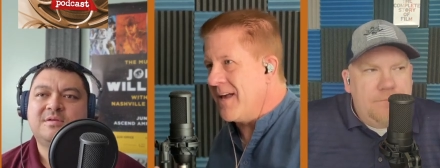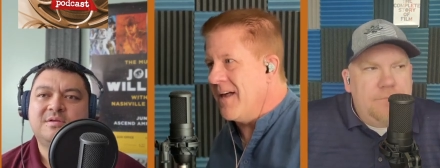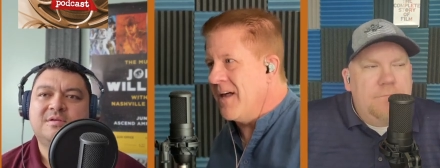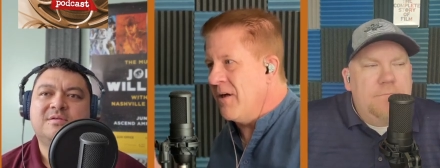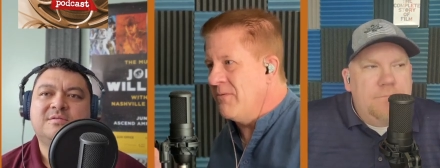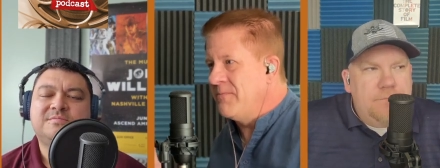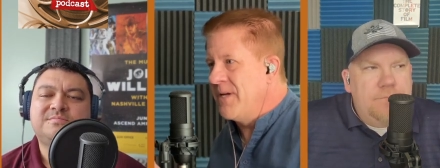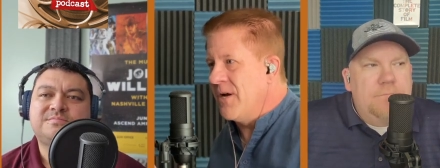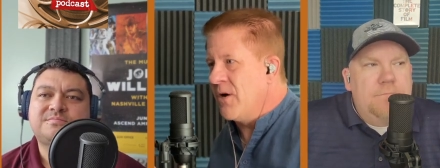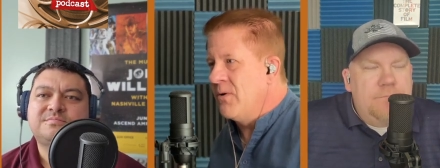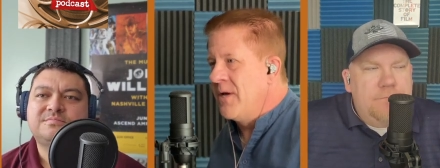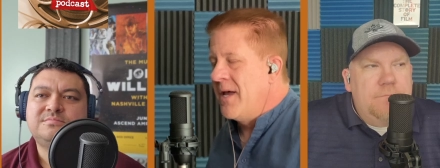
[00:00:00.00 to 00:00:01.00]
Speaker 1: Yeah. Uh, you
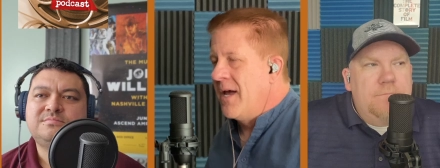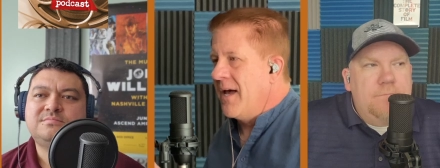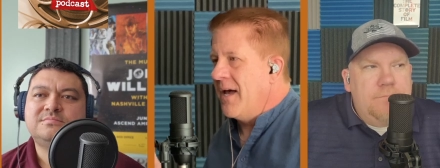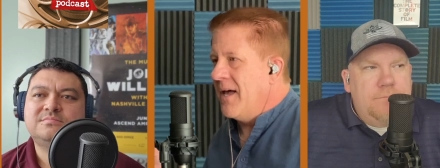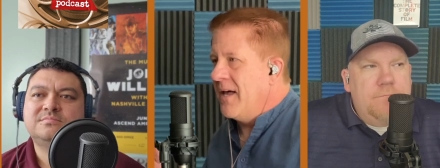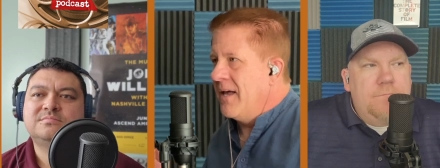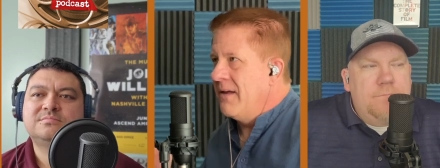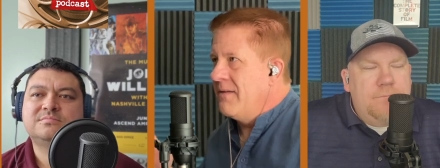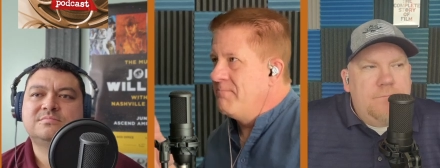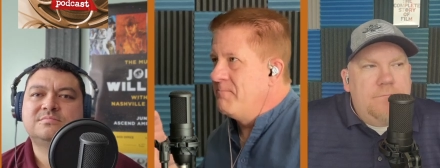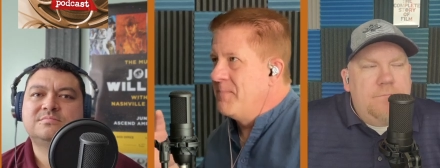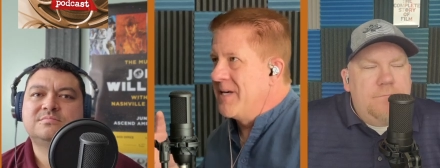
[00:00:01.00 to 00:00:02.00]
know, uh,
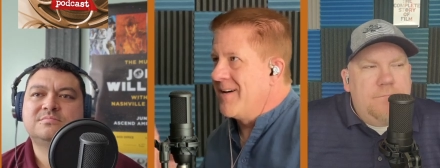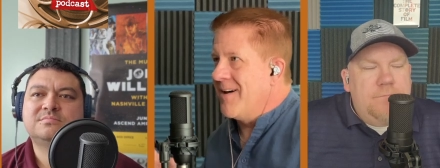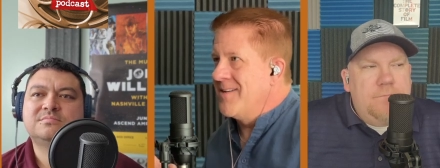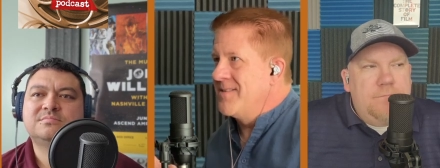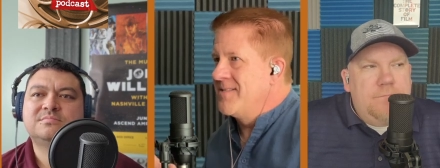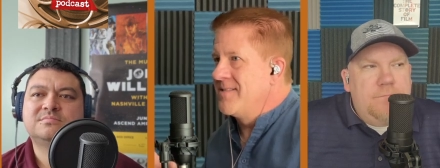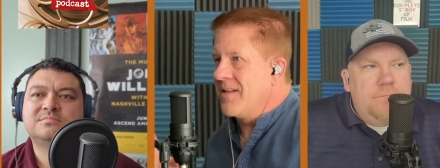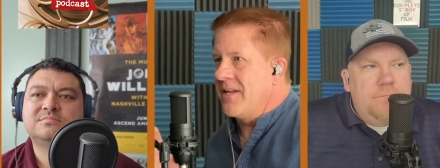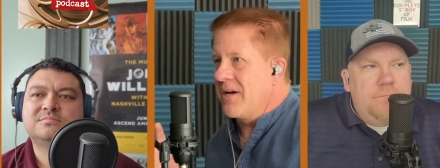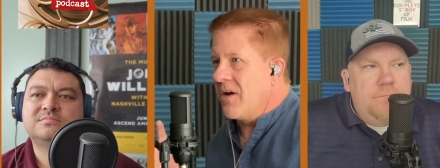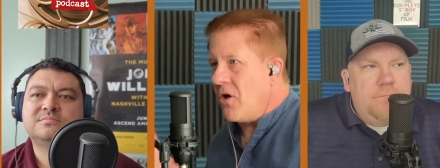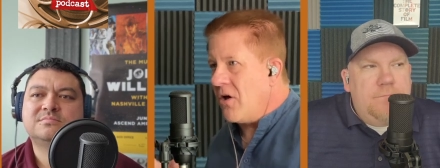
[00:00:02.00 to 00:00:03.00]
because
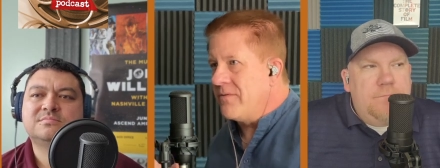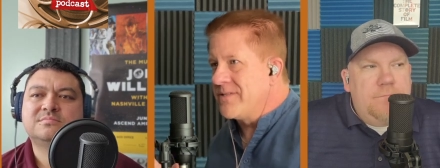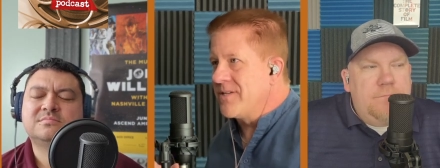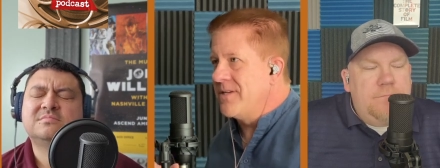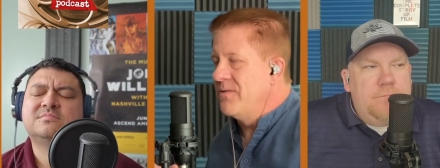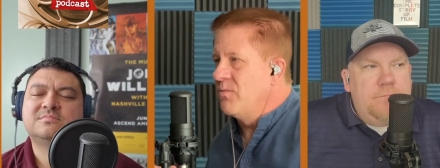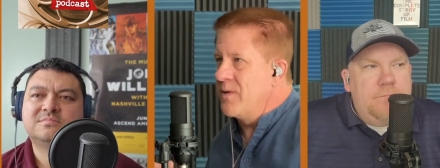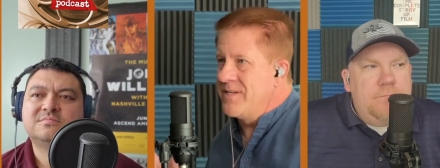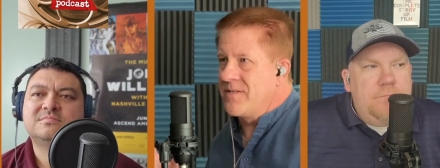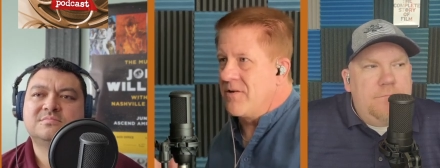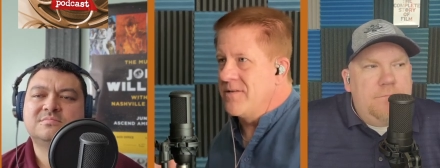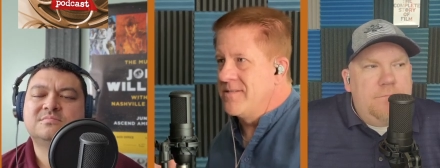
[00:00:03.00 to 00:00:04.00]
like all of a sudden we
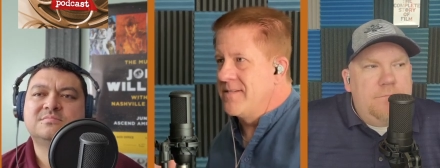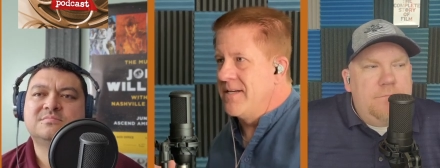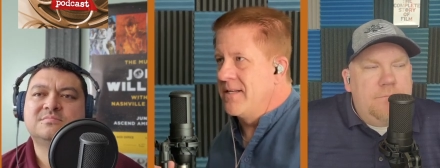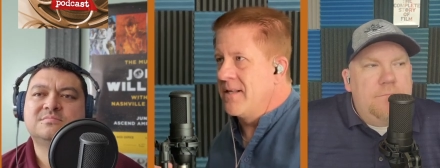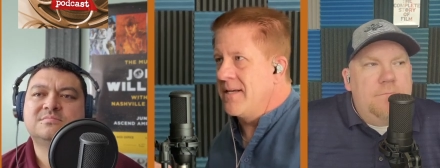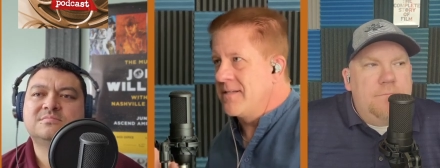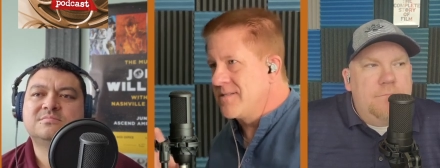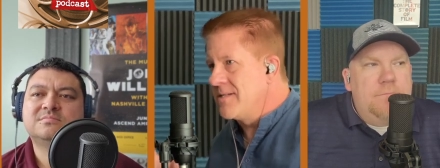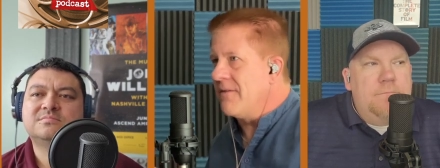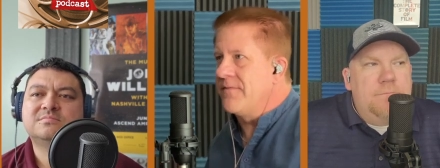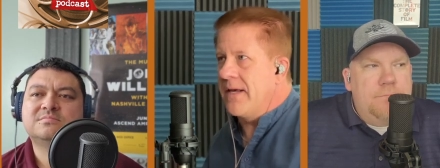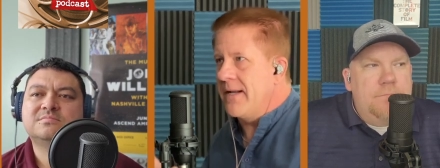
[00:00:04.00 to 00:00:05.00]
started seeing like
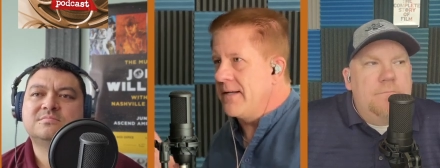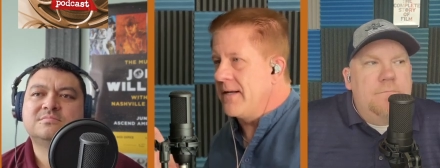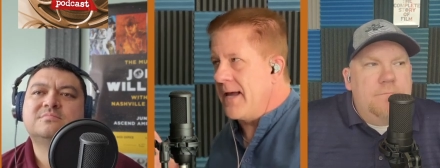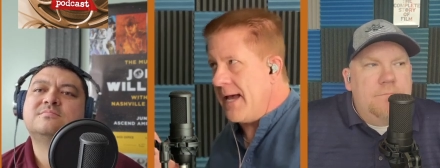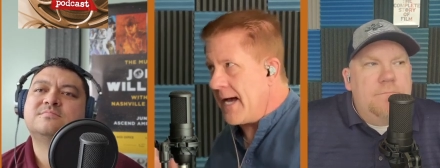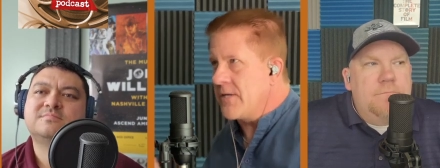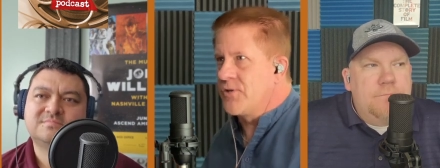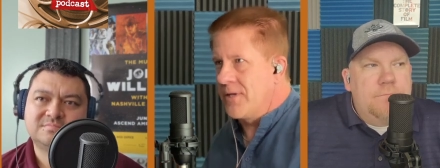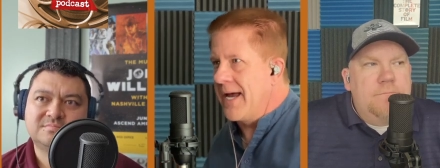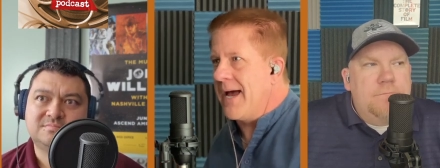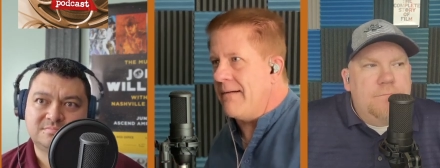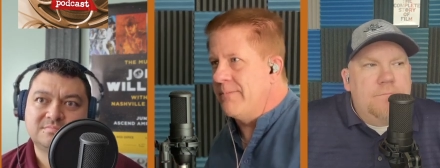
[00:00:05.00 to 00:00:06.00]
stuff that
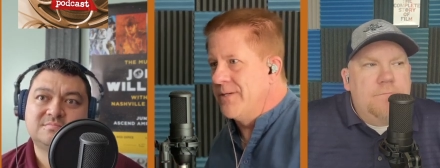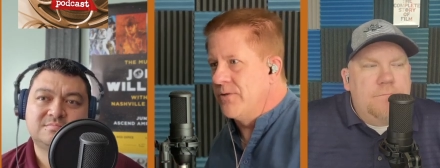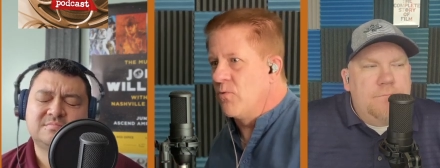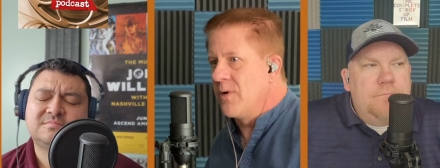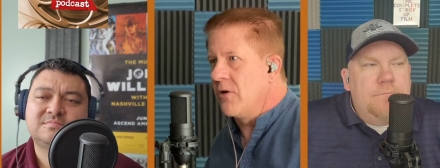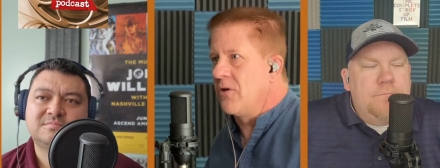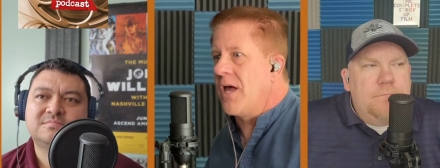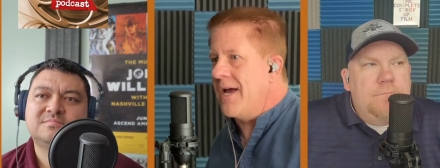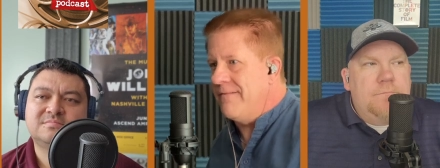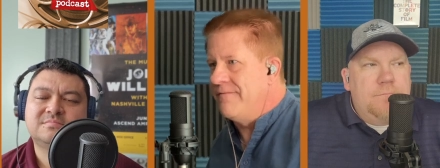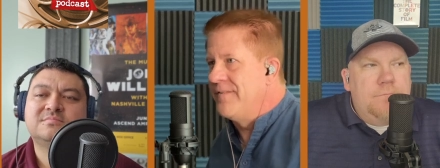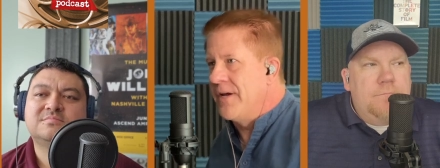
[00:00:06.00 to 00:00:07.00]
actually happened in real
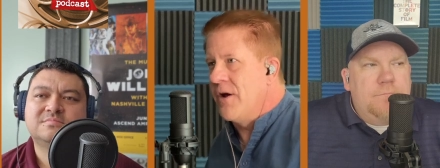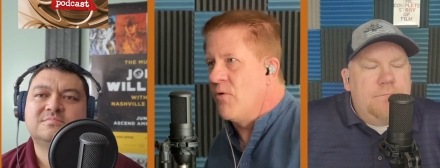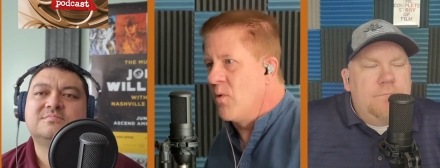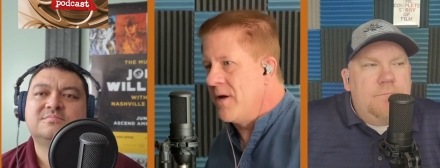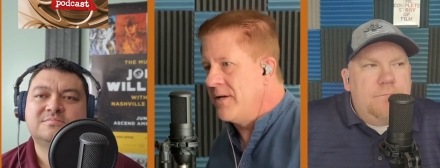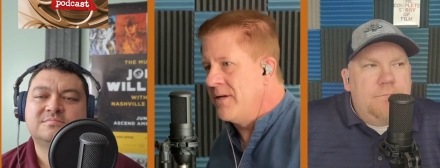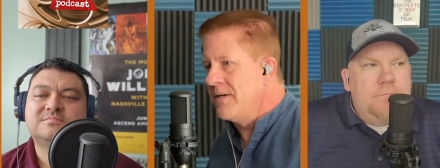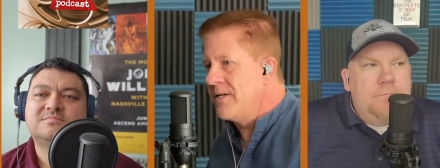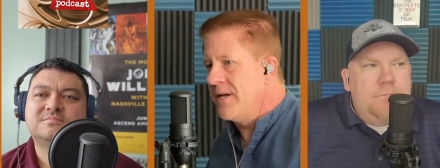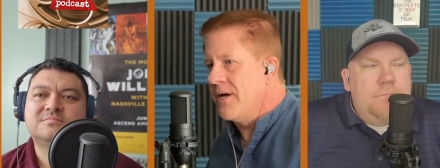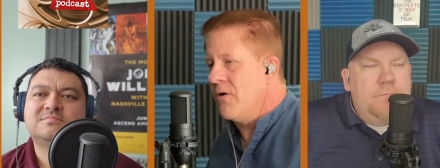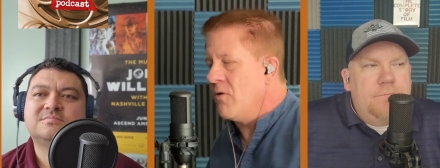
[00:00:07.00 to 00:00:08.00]
life. You know, when
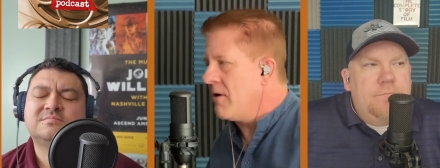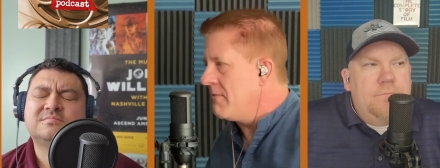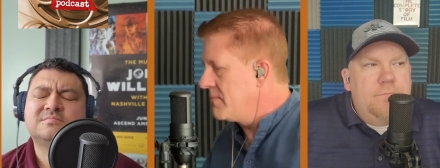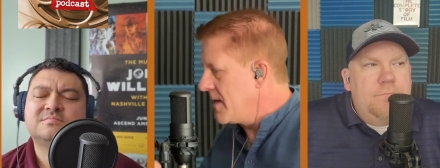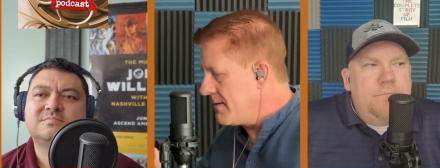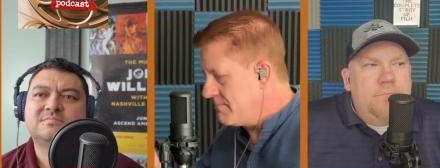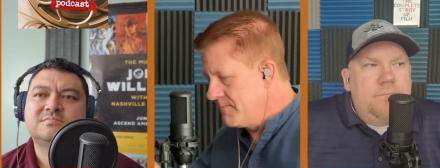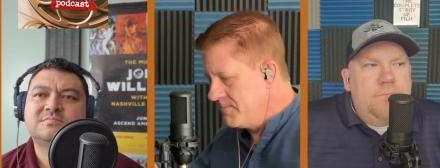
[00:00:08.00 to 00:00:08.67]
you know uh, uh